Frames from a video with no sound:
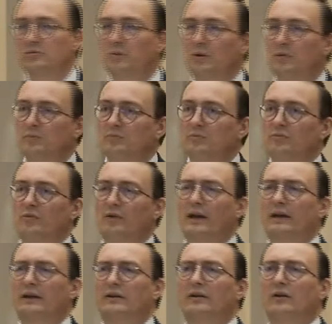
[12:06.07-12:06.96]
One
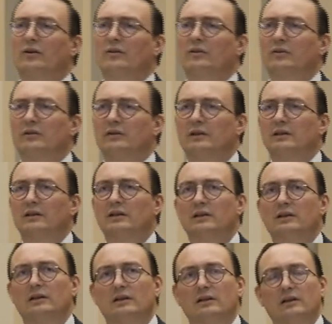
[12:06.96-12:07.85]
ran on
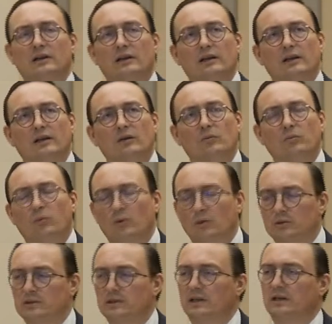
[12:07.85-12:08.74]

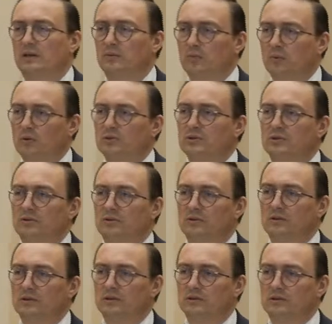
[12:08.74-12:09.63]
water
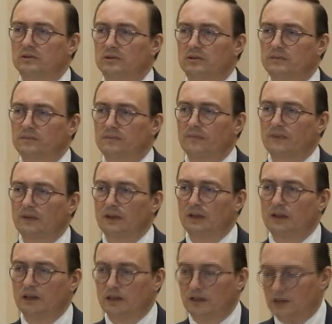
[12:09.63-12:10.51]
organs
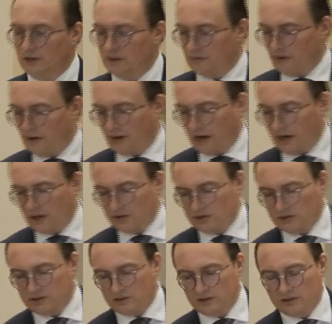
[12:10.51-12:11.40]
in the very
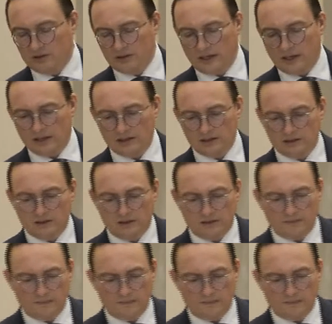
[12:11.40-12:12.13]
ancient days.